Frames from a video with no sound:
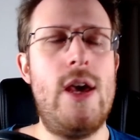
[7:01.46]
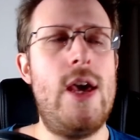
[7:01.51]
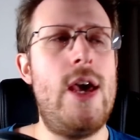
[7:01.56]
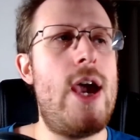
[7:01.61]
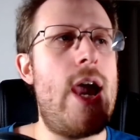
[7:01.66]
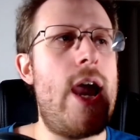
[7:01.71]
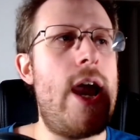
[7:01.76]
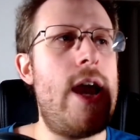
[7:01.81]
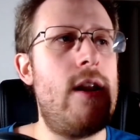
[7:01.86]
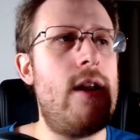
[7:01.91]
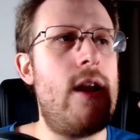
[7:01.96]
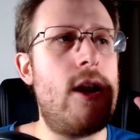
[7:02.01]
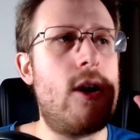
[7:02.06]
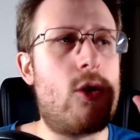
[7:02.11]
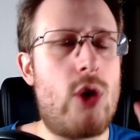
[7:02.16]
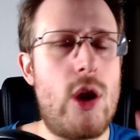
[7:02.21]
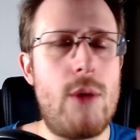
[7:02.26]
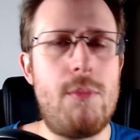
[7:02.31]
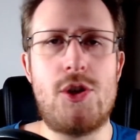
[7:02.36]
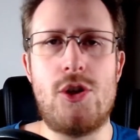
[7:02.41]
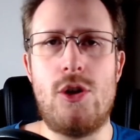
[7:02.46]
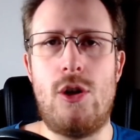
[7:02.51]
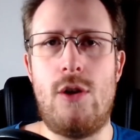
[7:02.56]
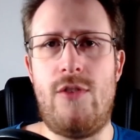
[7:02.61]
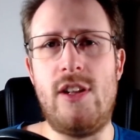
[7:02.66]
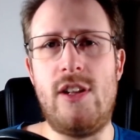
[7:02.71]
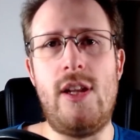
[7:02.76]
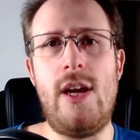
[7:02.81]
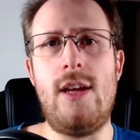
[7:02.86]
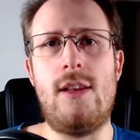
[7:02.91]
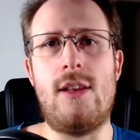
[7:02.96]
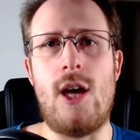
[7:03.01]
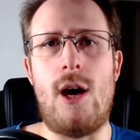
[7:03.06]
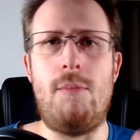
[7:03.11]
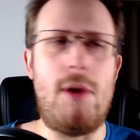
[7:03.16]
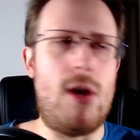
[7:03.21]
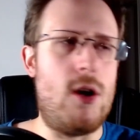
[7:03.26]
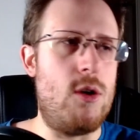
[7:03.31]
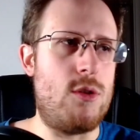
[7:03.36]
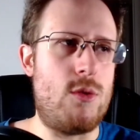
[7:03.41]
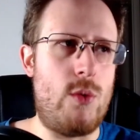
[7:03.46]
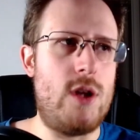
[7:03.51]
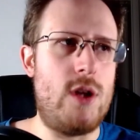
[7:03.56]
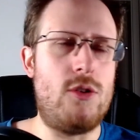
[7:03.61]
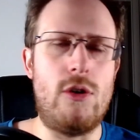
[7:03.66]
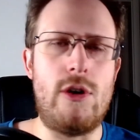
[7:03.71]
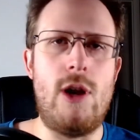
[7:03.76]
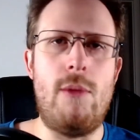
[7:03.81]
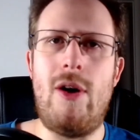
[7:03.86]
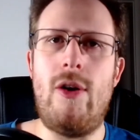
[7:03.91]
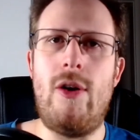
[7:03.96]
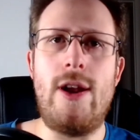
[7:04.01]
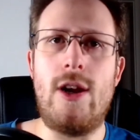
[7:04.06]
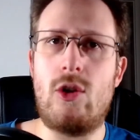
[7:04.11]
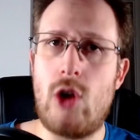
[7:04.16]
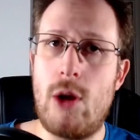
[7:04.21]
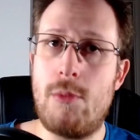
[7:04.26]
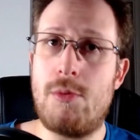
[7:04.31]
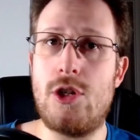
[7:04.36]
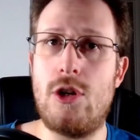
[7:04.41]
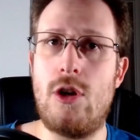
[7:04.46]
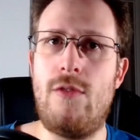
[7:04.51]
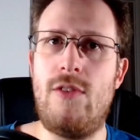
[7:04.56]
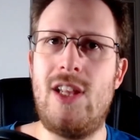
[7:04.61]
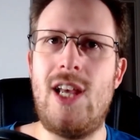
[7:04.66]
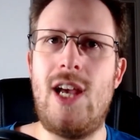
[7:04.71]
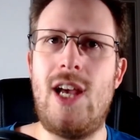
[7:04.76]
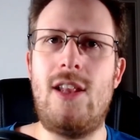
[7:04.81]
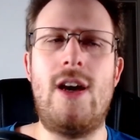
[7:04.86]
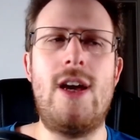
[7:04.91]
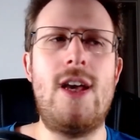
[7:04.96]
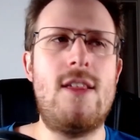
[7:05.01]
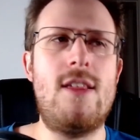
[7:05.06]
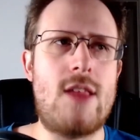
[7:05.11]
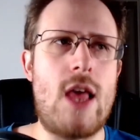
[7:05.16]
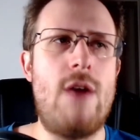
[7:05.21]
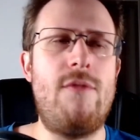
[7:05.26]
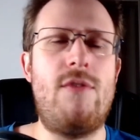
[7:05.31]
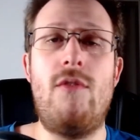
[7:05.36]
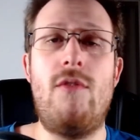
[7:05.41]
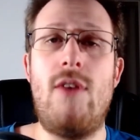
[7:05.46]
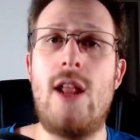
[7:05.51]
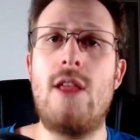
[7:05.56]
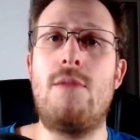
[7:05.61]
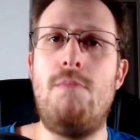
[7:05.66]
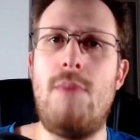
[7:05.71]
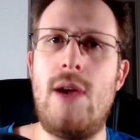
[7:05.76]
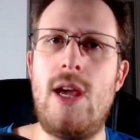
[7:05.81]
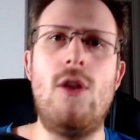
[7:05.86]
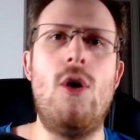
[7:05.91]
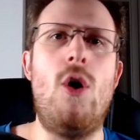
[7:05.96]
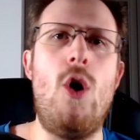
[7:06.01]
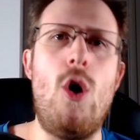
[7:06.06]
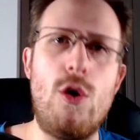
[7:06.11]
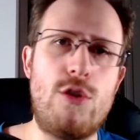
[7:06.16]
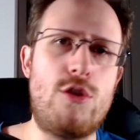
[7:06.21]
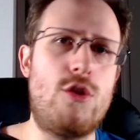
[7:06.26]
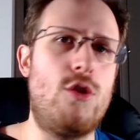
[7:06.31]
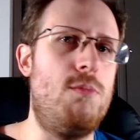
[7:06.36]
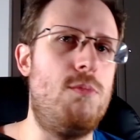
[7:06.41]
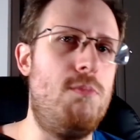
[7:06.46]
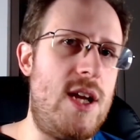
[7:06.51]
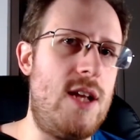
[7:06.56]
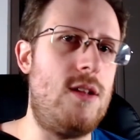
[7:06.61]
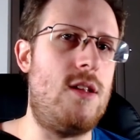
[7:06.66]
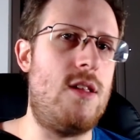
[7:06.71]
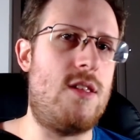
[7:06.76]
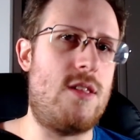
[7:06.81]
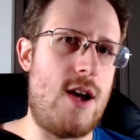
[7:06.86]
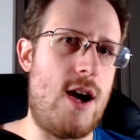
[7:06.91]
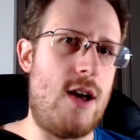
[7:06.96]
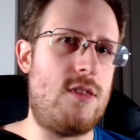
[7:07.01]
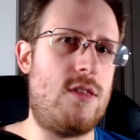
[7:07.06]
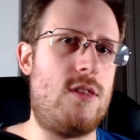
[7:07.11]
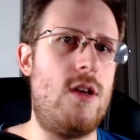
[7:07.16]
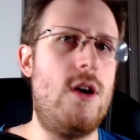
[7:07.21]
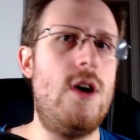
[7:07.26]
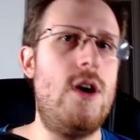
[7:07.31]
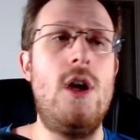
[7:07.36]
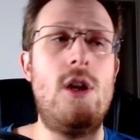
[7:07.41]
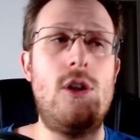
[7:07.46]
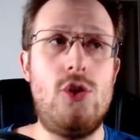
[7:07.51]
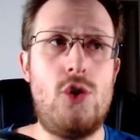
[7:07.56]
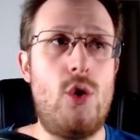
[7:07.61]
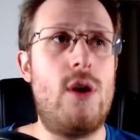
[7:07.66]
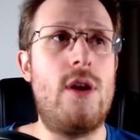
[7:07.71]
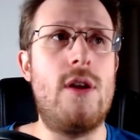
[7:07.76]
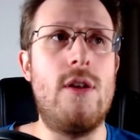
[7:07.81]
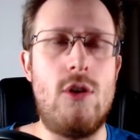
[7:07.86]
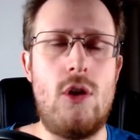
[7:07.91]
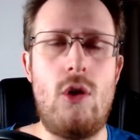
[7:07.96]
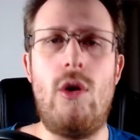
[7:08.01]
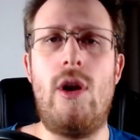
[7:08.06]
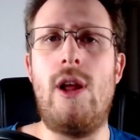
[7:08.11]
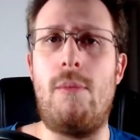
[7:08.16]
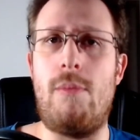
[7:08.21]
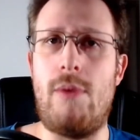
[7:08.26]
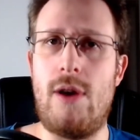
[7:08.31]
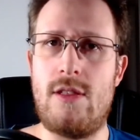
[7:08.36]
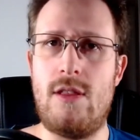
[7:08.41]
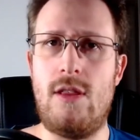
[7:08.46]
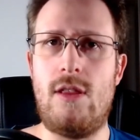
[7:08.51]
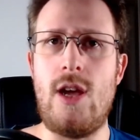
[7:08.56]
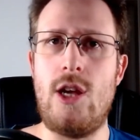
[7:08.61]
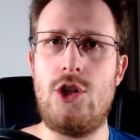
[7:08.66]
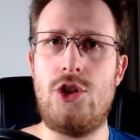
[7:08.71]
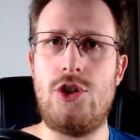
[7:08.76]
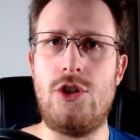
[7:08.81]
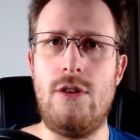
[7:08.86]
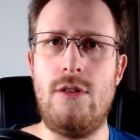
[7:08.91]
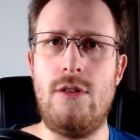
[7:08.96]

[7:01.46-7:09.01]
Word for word: And encryption of the data, because we're talking about encryption of the data, is something that has been also being discussed during Neuralink presentation.